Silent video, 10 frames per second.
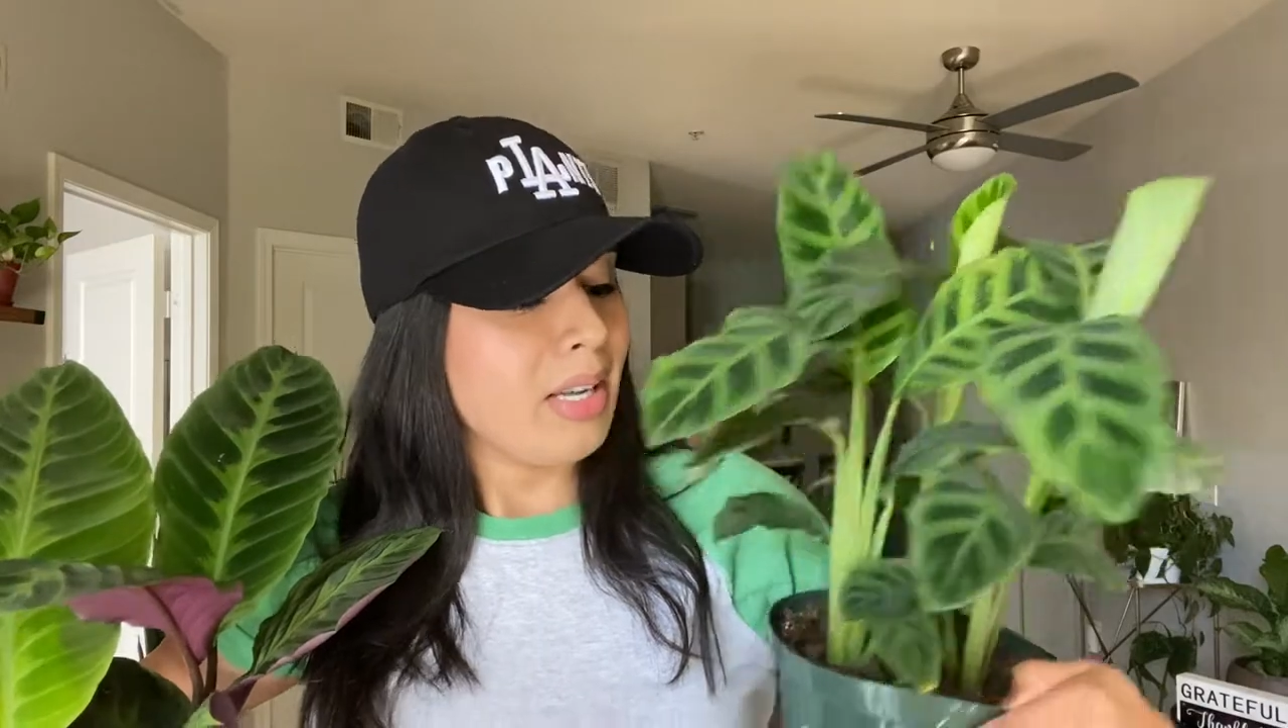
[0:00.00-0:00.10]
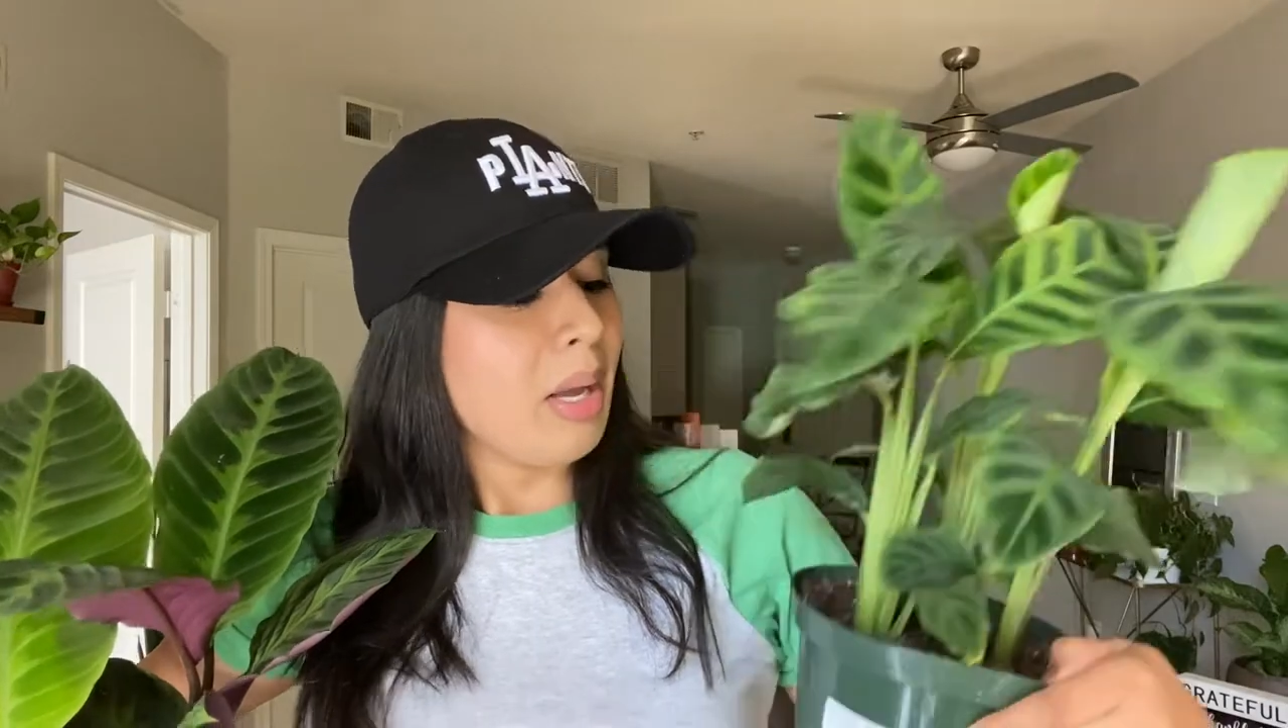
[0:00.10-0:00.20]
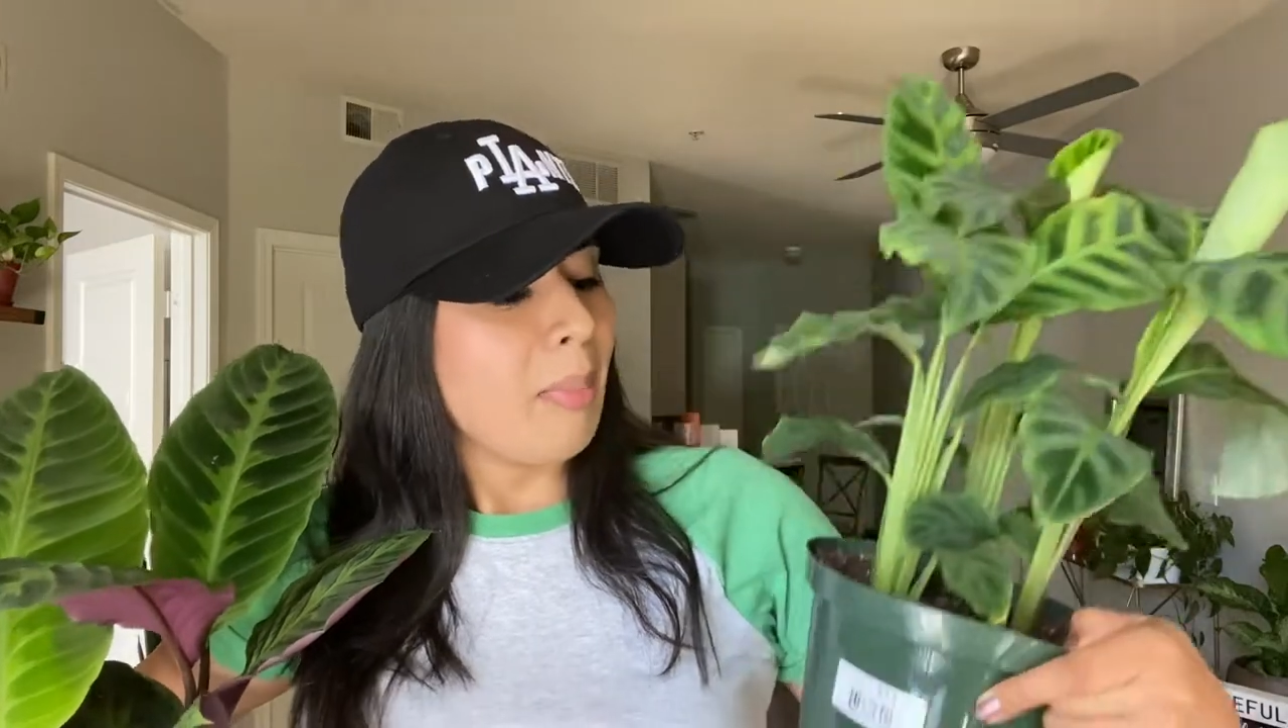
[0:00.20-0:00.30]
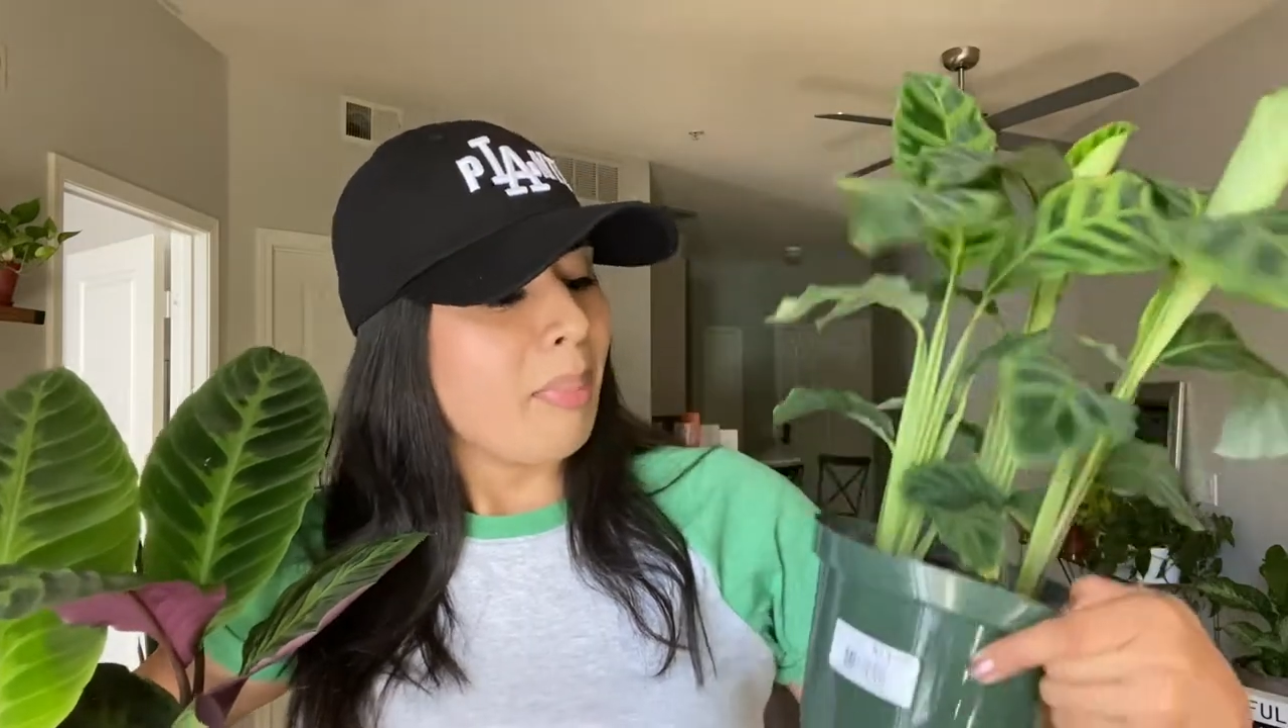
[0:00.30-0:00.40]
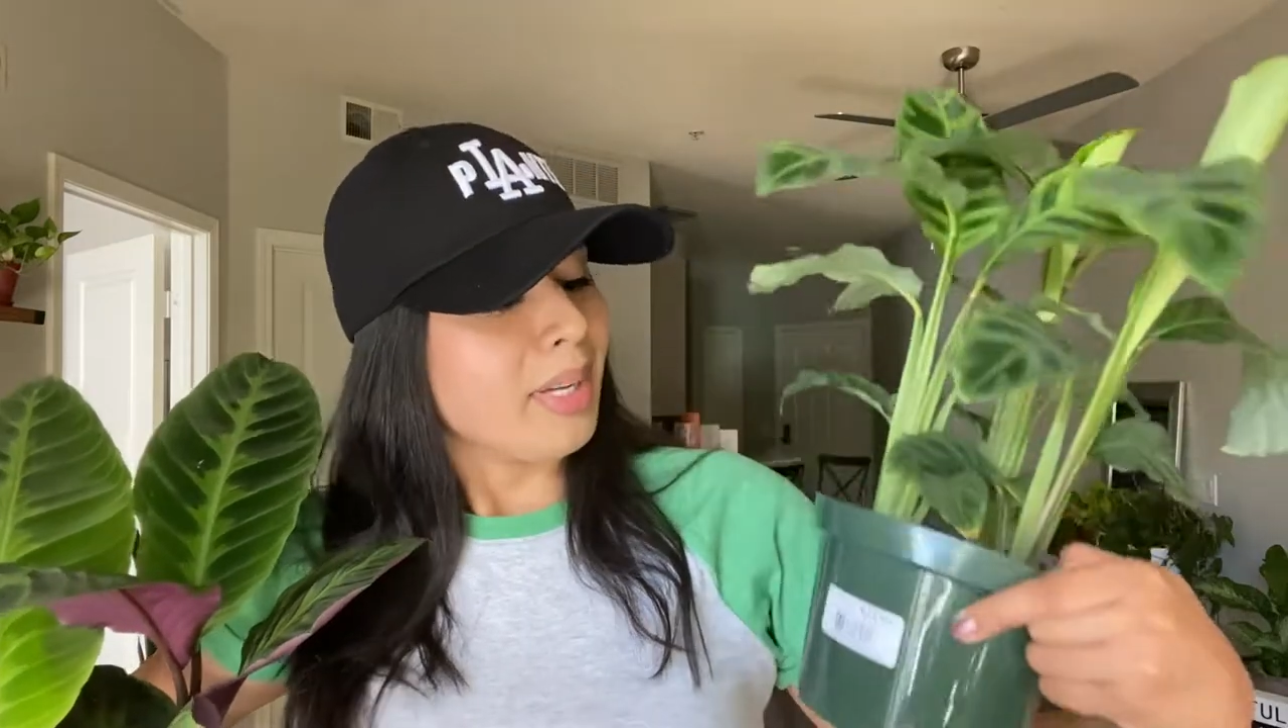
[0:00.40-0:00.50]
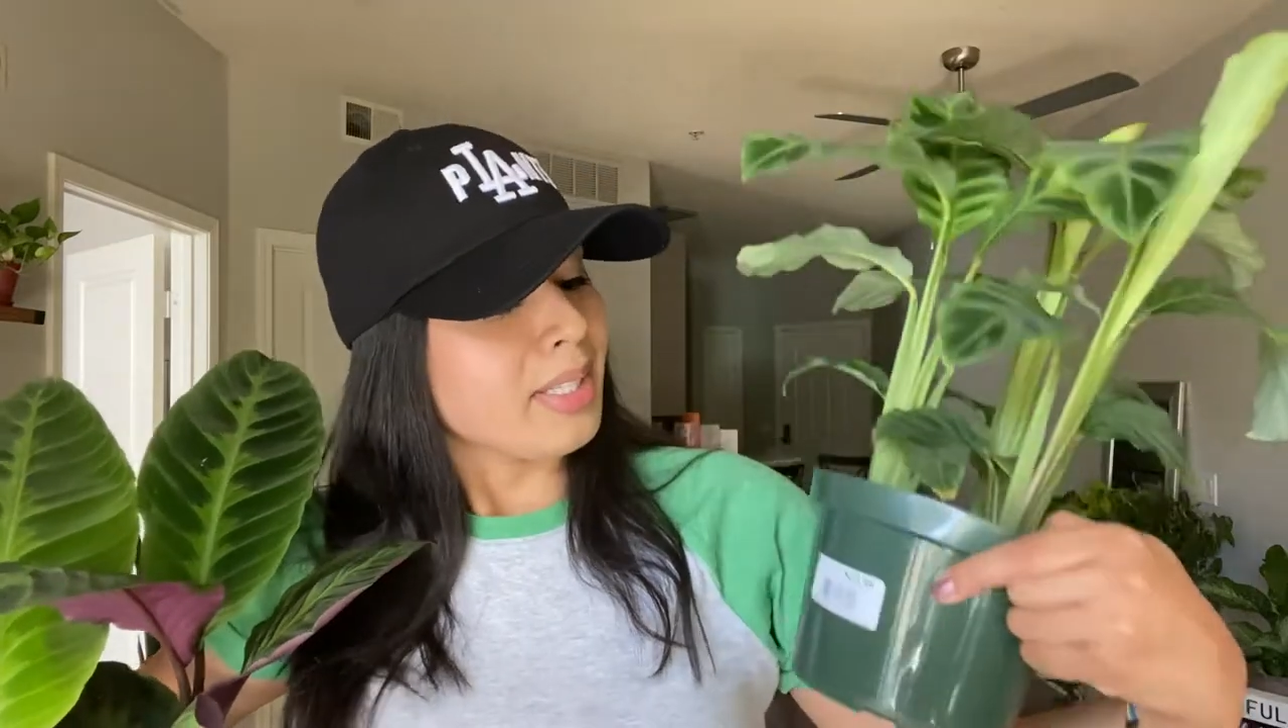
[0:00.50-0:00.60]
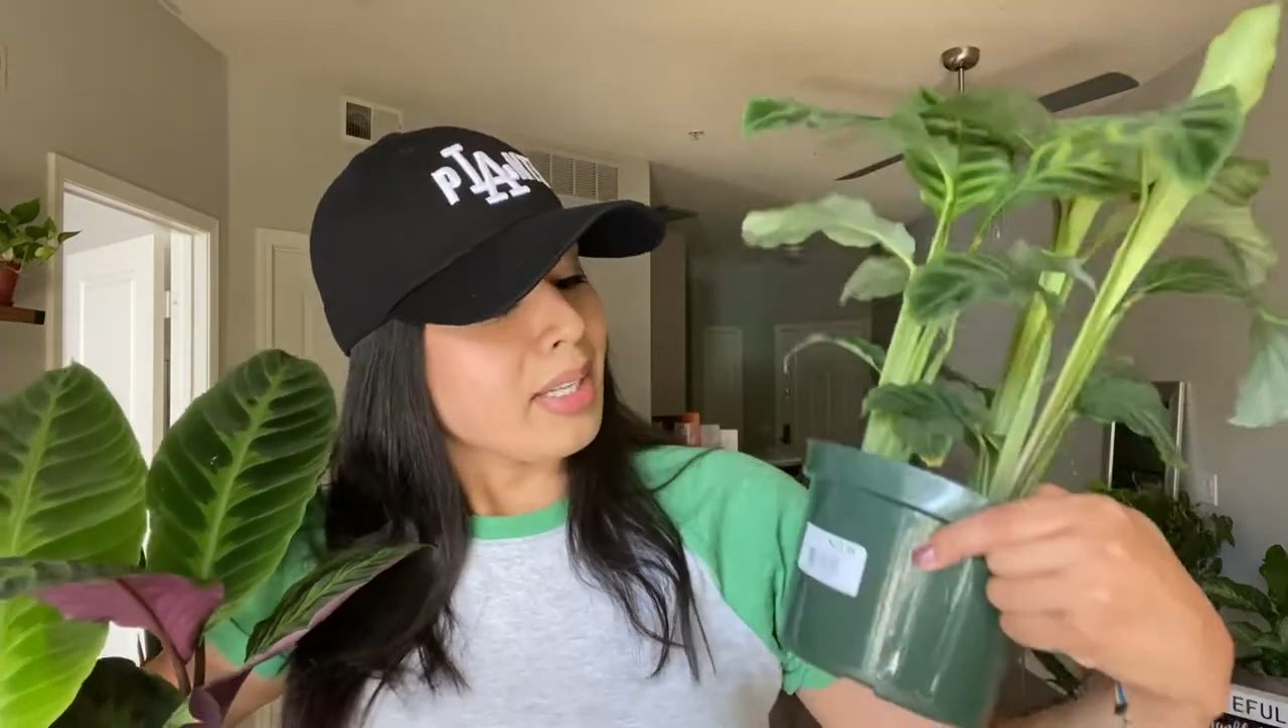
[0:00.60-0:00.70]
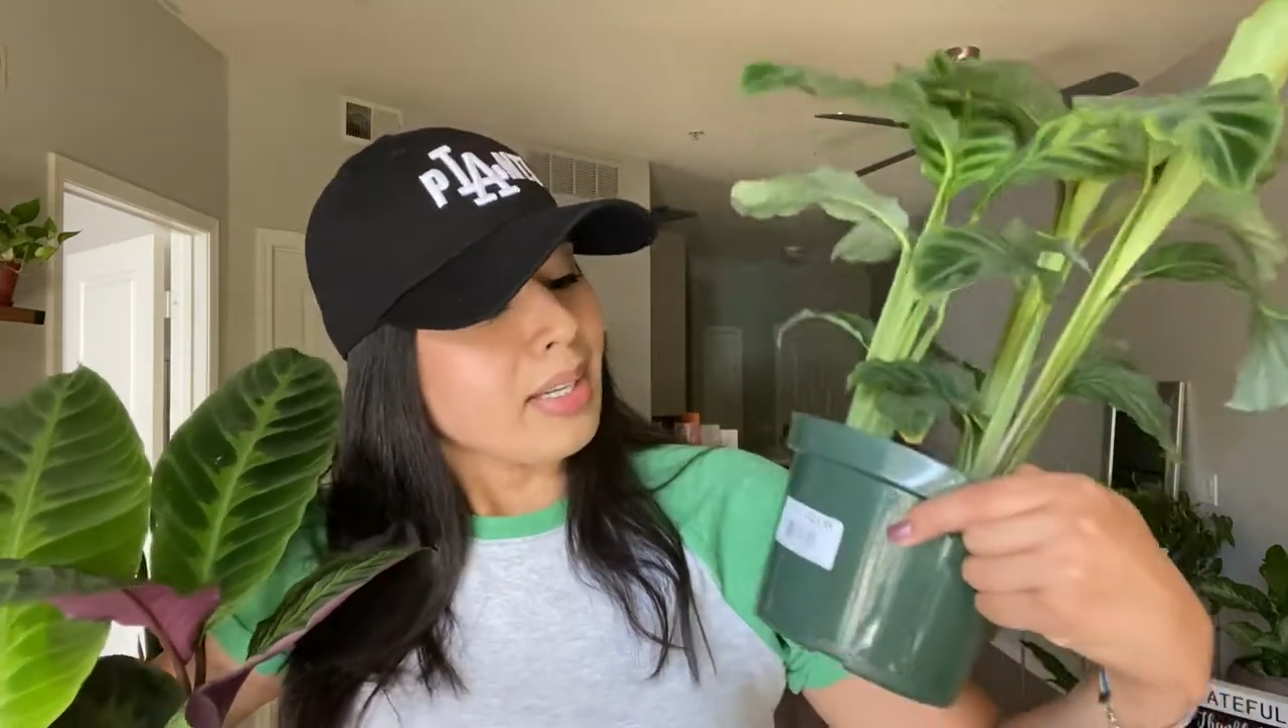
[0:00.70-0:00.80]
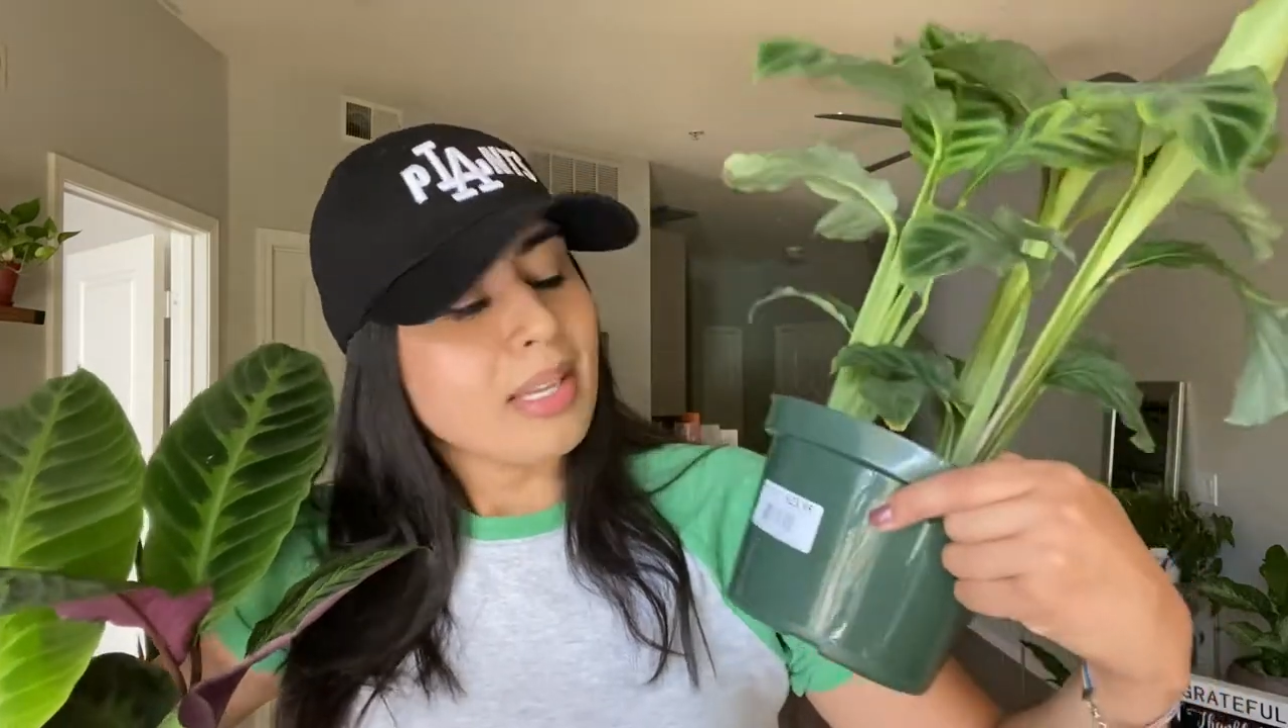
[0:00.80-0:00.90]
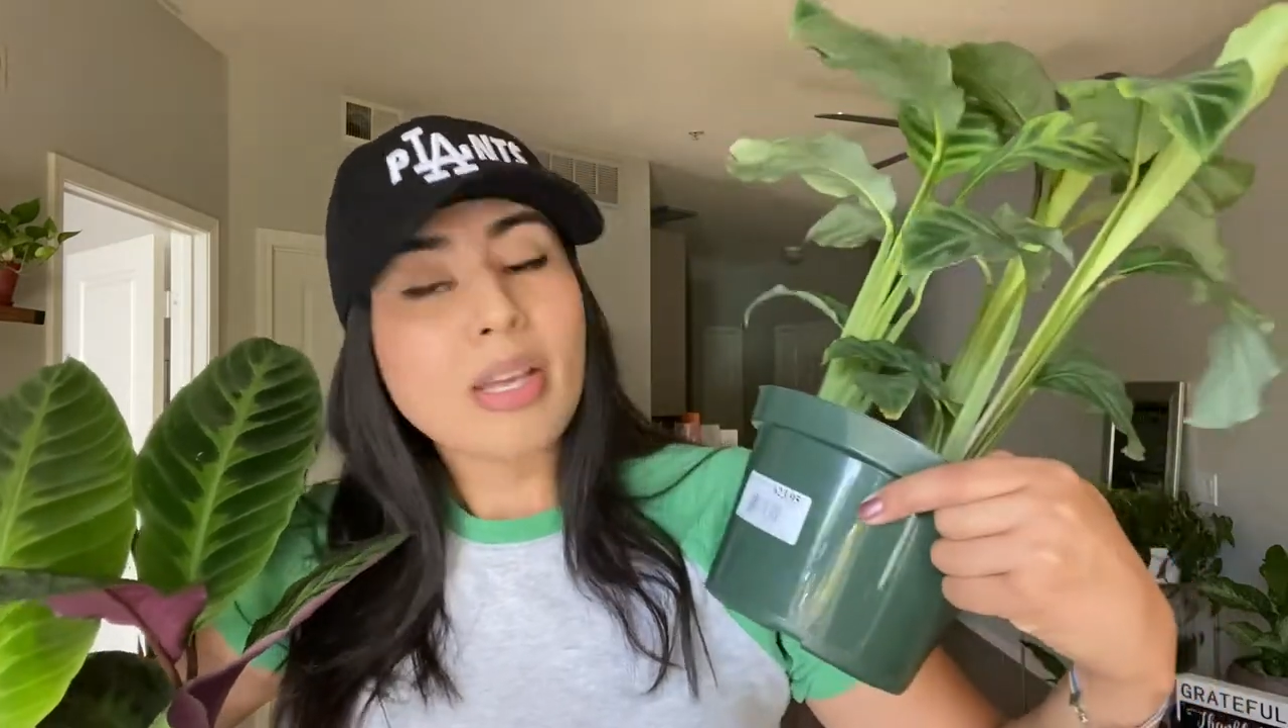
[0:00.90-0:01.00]
but
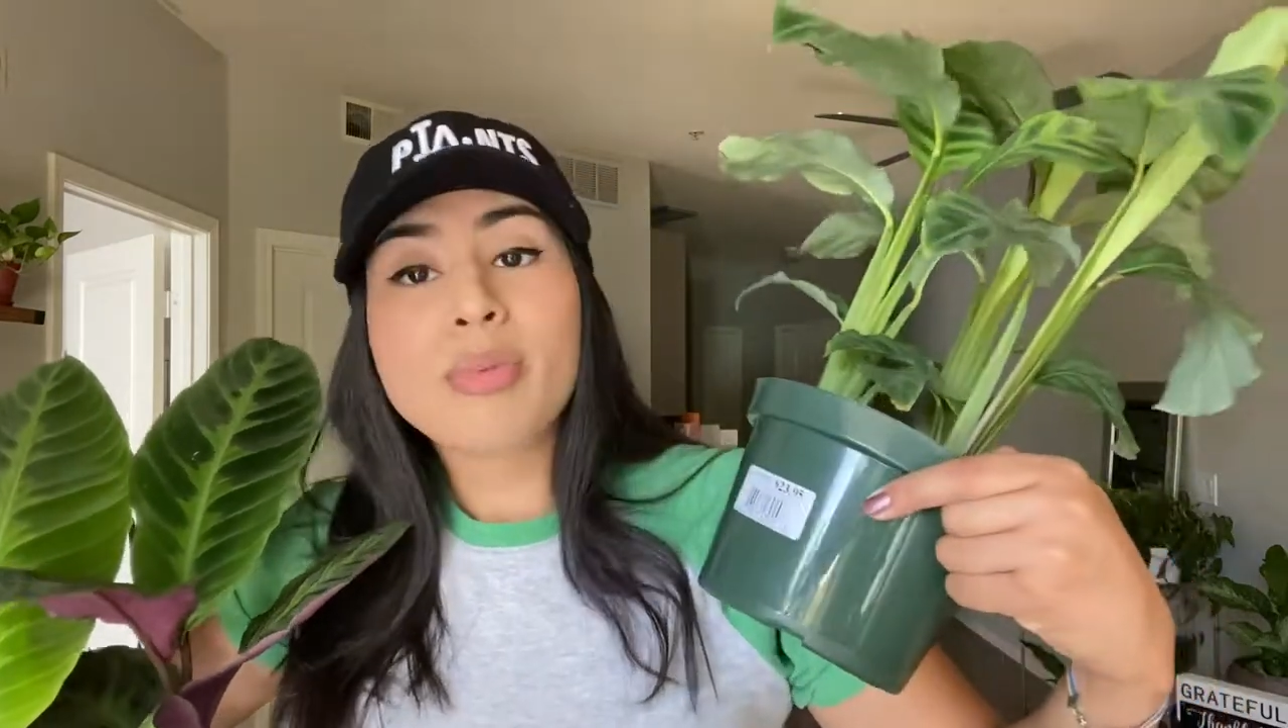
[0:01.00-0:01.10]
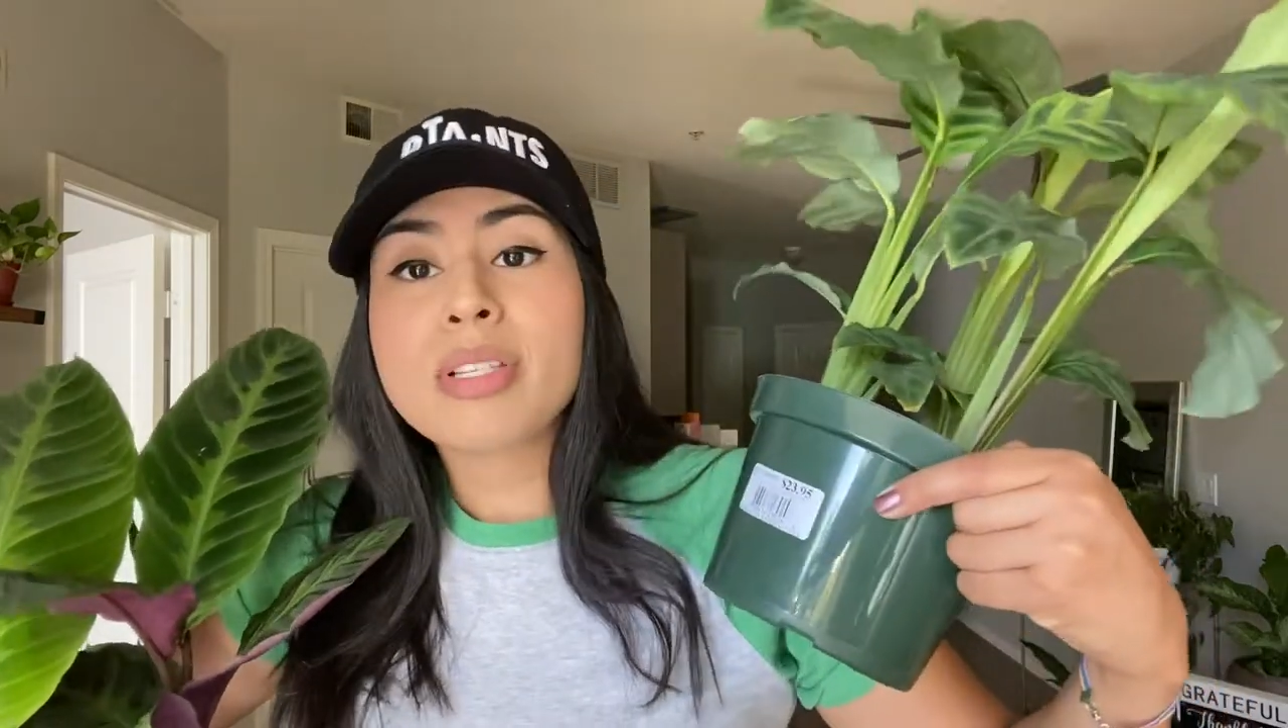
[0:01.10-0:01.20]
it was